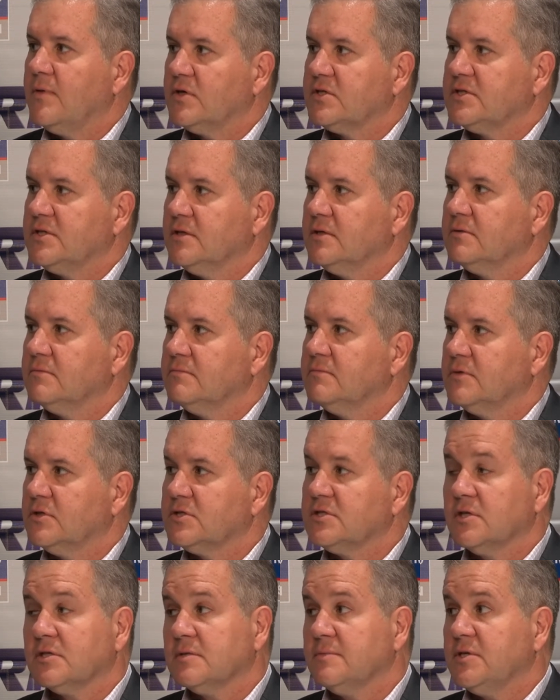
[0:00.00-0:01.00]
there's still
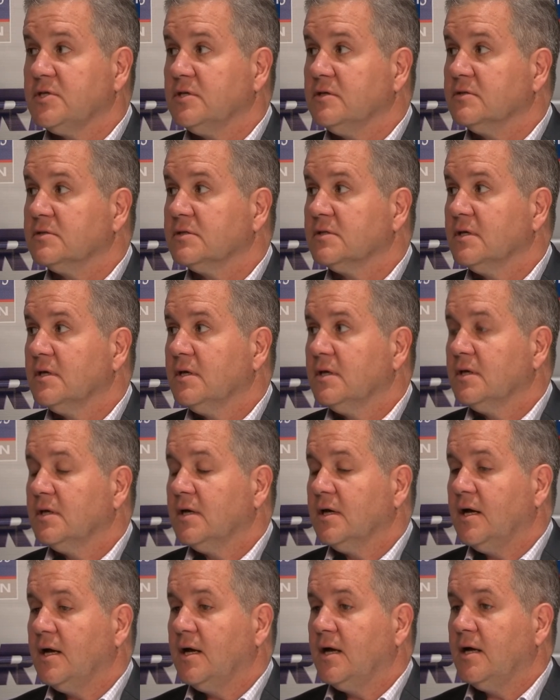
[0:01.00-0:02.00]
some issues.
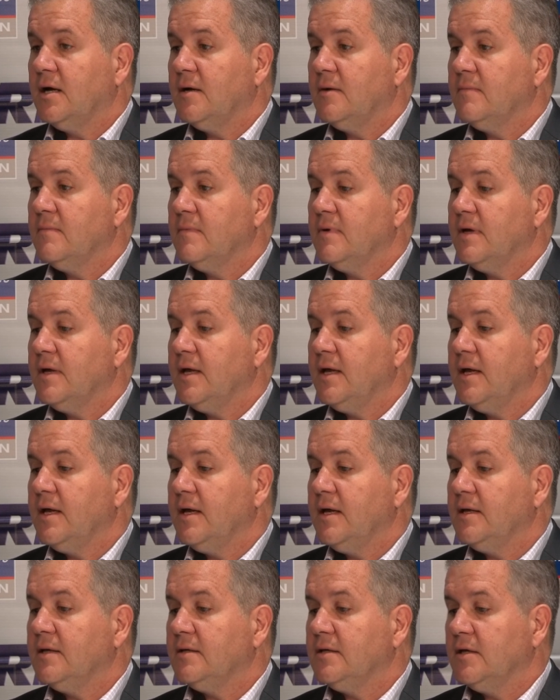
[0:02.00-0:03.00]

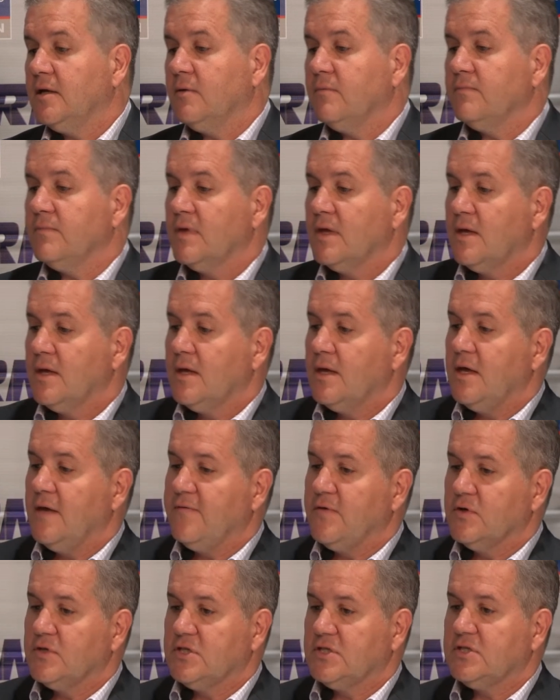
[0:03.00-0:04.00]
And
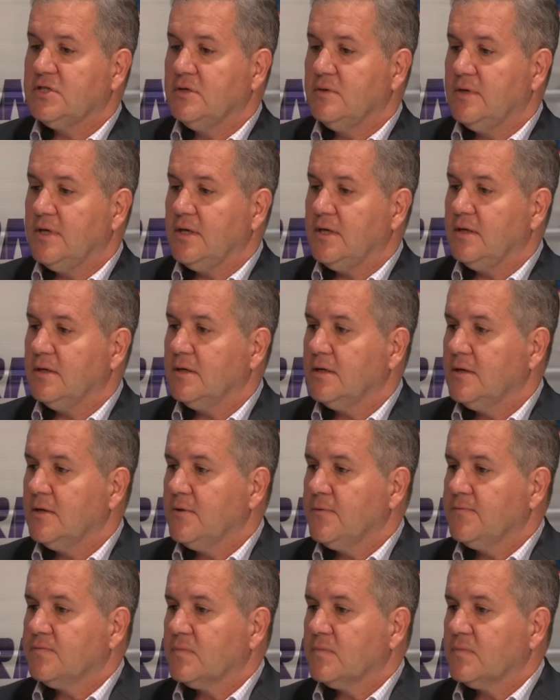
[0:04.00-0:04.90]
if you're just doing